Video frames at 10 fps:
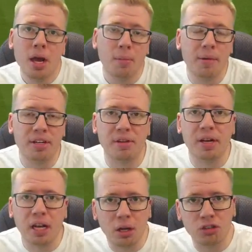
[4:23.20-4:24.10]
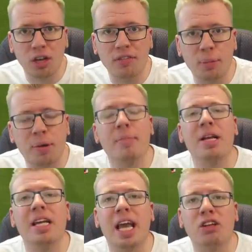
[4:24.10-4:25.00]
we were doing a lot of the Premier
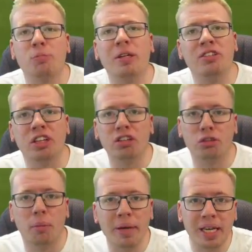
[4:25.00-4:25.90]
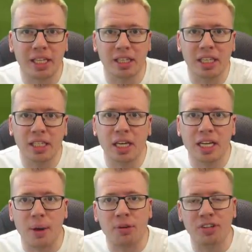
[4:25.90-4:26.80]
League SBCs, the one where you get the
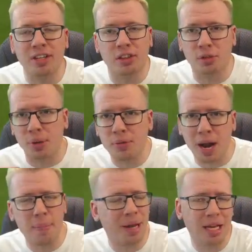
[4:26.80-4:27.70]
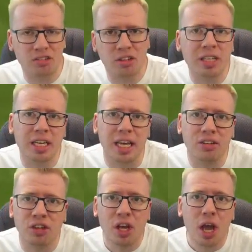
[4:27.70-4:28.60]
guaranteed 3 rare players, I think it is.